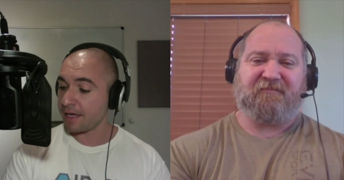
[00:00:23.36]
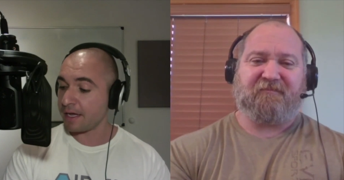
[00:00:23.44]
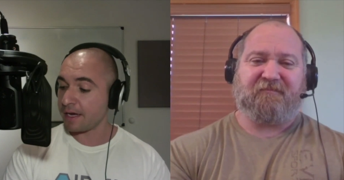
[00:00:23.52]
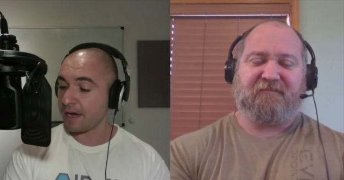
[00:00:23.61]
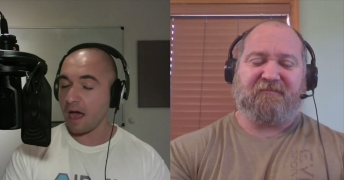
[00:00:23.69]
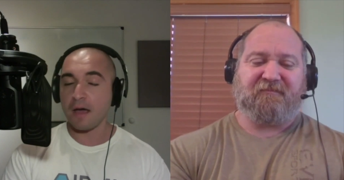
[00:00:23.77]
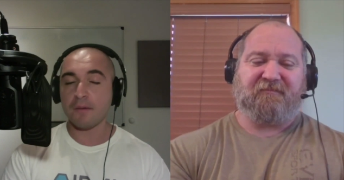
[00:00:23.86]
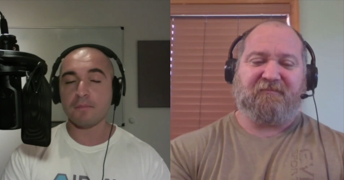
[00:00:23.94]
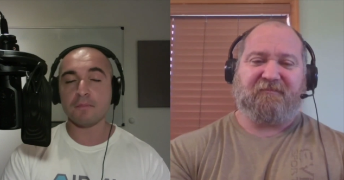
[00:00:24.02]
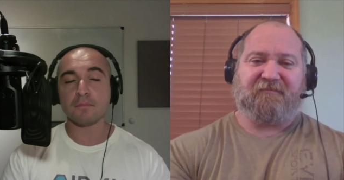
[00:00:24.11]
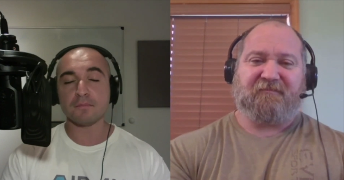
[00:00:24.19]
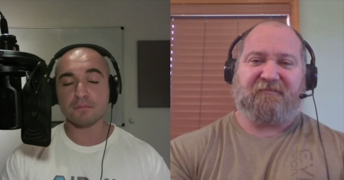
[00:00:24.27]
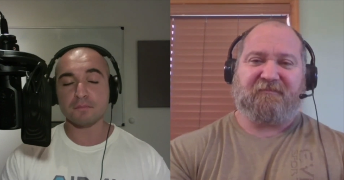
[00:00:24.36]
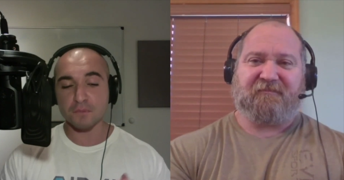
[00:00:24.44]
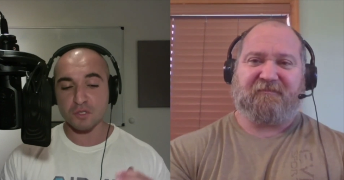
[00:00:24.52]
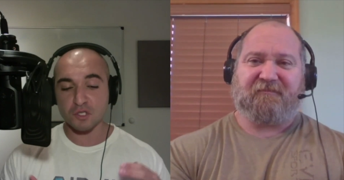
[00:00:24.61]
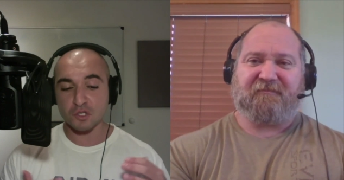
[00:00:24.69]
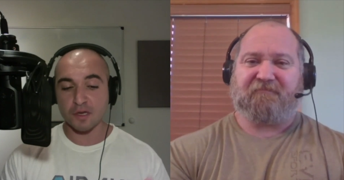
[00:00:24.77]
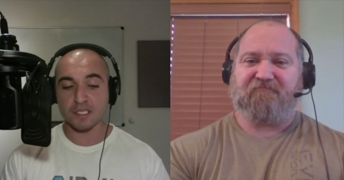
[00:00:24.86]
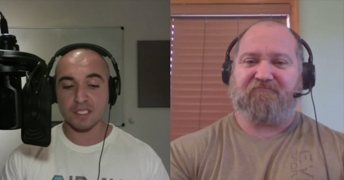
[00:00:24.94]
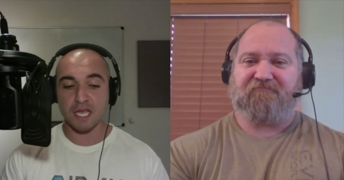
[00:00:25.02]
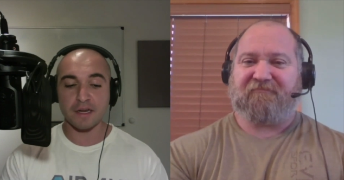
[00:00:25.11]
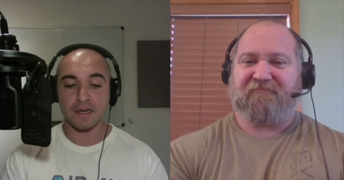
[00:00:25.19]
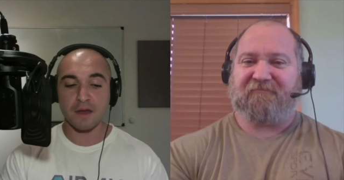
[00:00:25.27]
Speaker 1: and I'm so
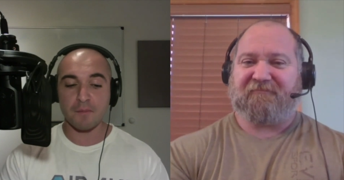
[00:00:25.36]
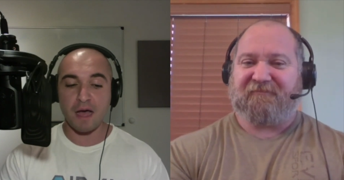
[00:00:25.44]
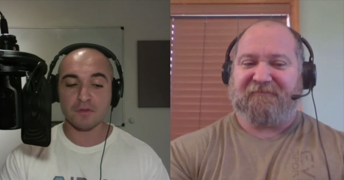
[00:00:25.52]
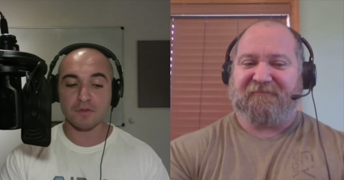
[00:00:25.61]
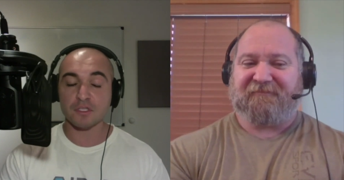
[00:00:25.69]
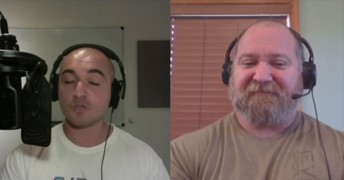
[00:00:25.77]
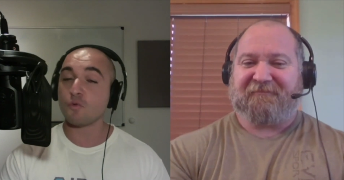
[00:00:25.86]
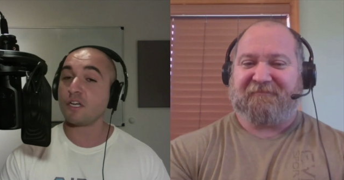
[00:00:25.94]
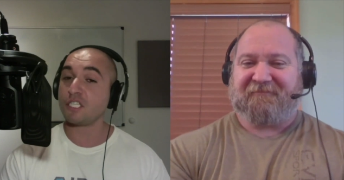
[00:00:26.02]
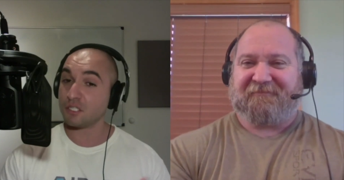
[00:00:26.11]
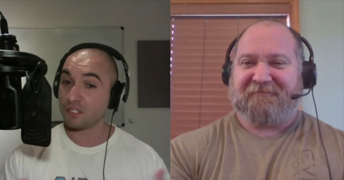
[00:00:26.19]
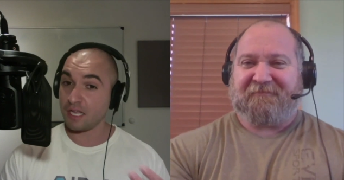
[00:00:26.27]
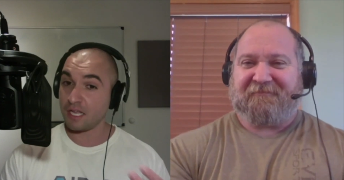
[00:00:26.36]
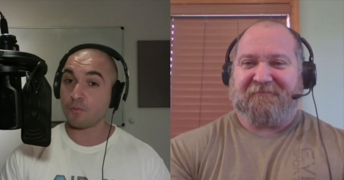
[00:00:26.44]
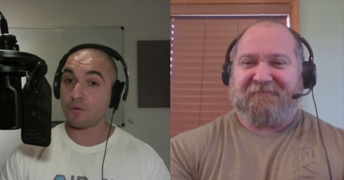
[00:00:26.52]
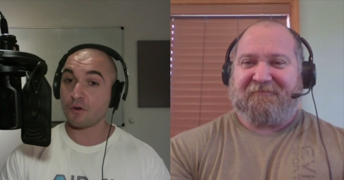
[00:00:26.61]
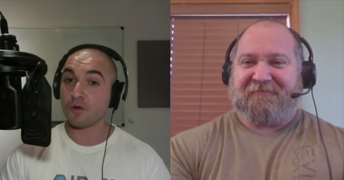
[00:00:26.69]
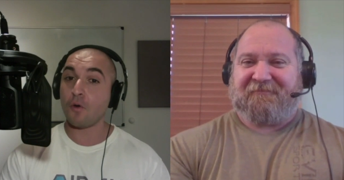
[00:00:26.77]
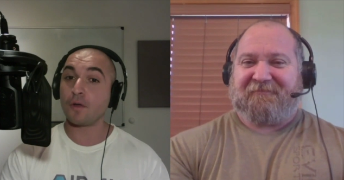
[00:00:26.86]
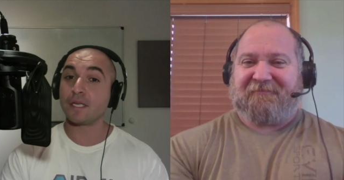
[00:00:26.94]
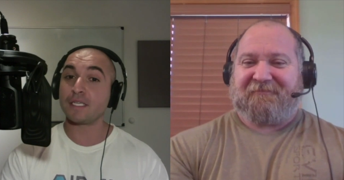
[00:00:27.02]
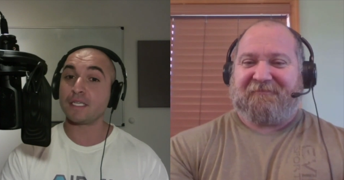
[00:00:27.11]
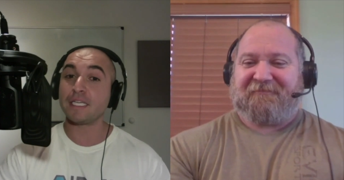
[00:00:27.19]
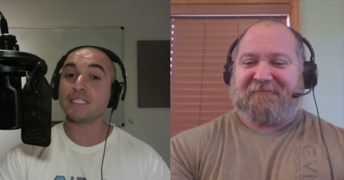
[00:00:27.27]
excited about the questions that we're
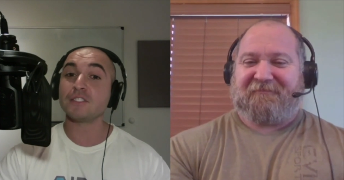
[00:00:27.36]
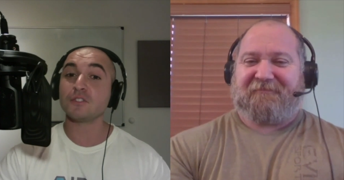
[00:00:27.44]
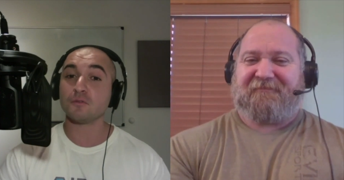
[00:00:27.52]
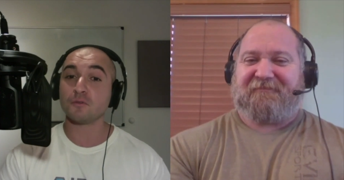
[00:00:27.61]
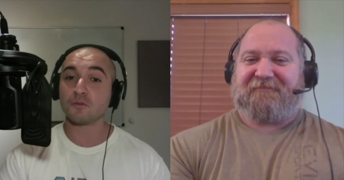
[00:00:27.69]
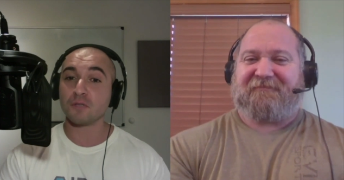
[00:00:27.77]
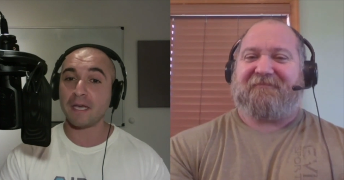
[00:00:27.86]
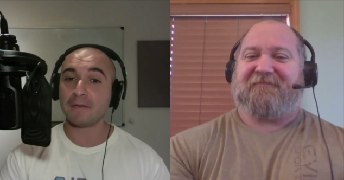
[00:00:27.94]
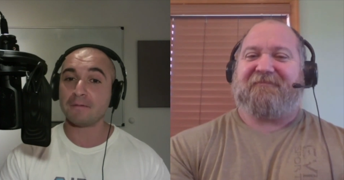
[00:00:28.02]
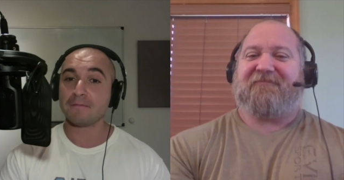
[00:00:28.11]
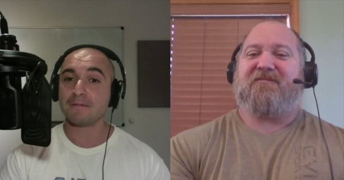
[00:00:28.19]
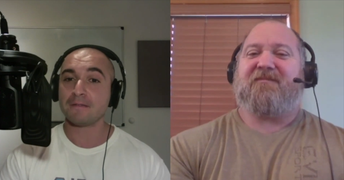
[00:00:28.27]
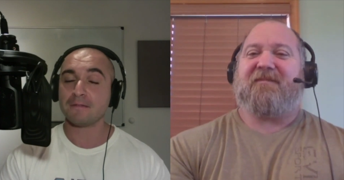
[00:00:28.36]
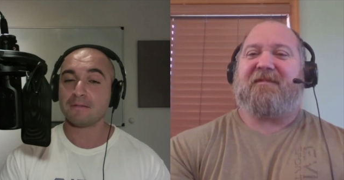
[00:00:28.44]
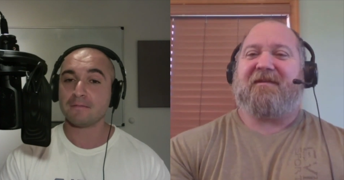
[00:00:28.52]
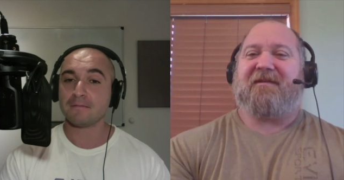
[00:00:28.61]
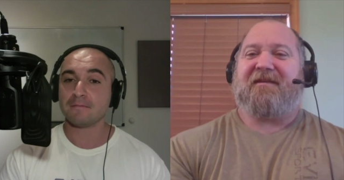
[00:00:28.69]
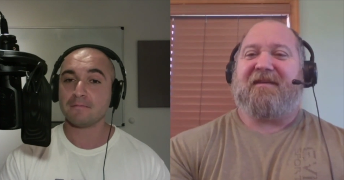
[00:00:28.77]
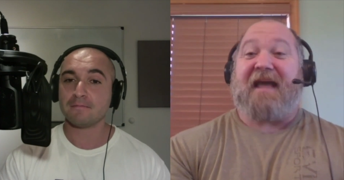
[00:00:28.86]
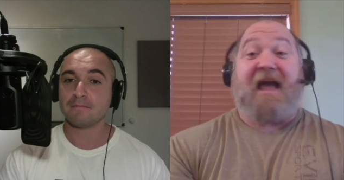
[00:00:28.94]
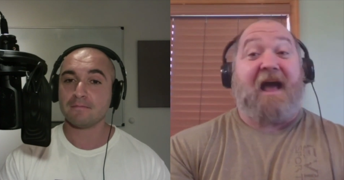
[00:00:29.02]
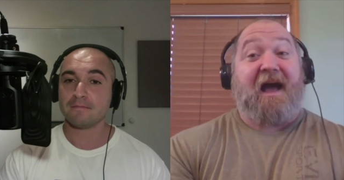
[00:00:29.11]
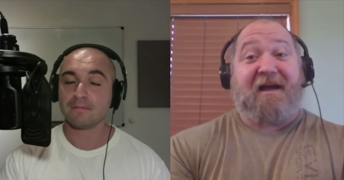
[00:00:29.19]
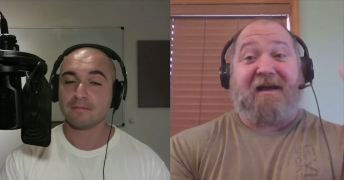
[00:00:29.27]
going into today.
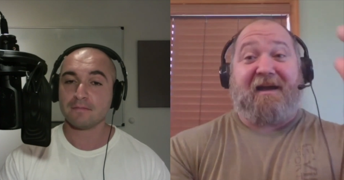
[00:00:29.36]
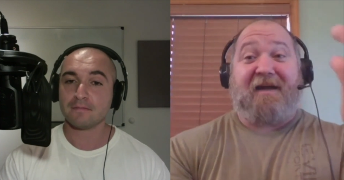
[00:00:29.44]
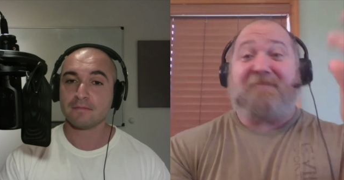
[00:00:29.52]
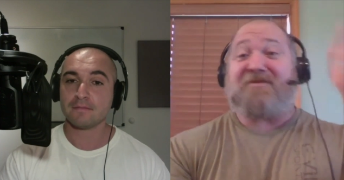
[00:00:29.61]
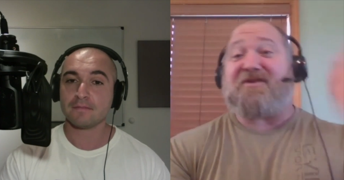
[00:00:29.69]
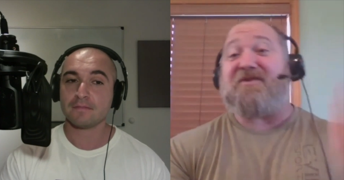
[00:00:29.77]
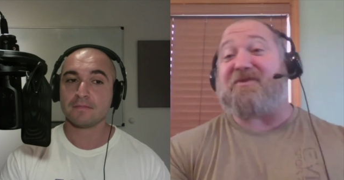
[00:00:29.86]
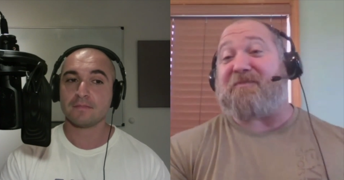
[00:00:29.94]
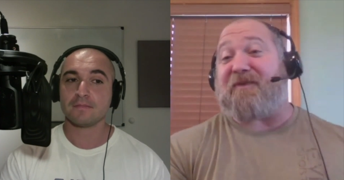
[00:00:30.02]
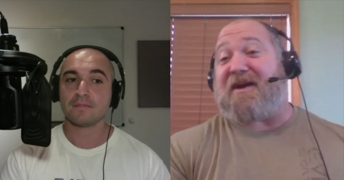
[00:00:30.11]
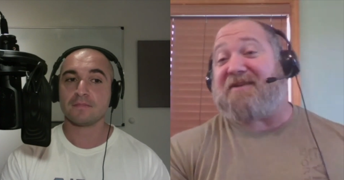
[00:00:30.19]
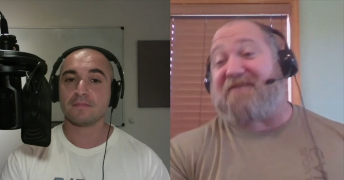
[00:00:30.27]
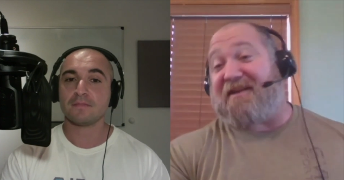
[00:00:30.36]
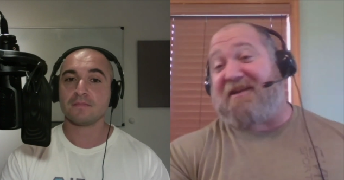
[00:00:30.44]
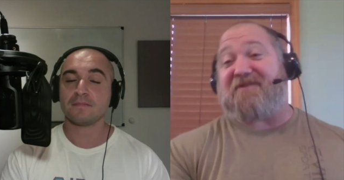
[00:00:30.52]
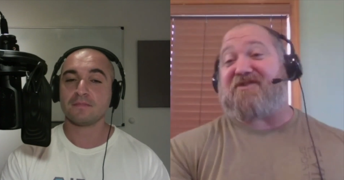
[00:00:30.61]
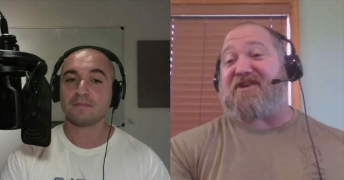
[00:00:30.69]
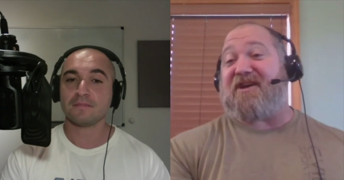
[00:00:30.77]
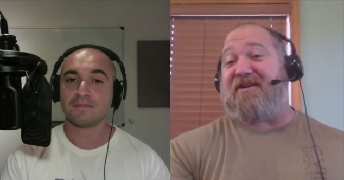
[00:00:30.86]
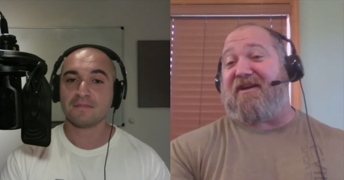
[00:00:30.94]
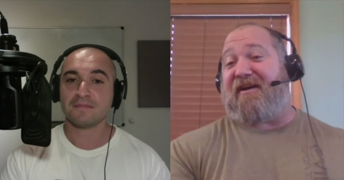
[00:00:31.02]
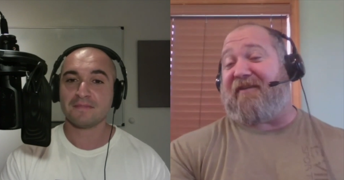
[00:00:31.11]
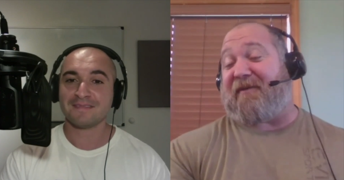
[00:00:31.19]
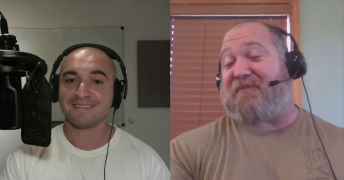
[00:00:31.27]
Speaker 2: I'm so surprised I didn't scare you
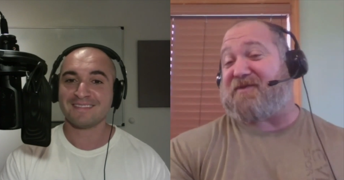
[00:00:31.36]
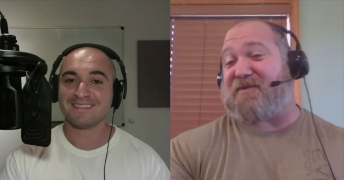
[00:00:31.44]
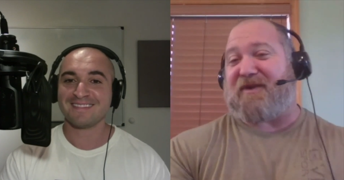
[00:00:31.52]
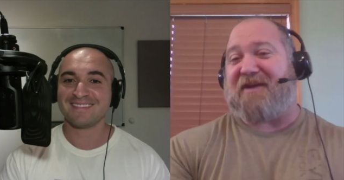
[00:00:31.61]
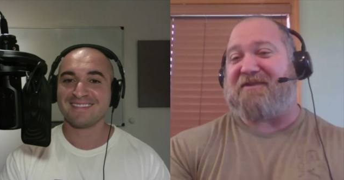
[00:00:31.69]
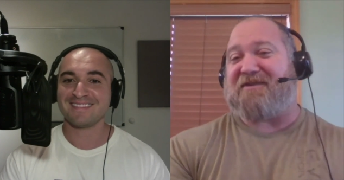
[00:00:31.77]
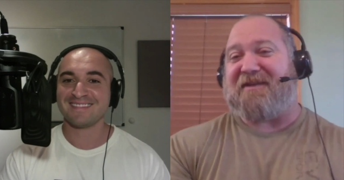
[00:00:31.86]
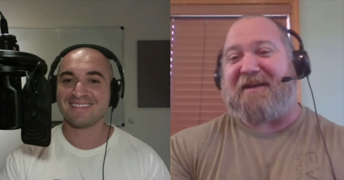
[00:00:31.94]
off. I'm surprised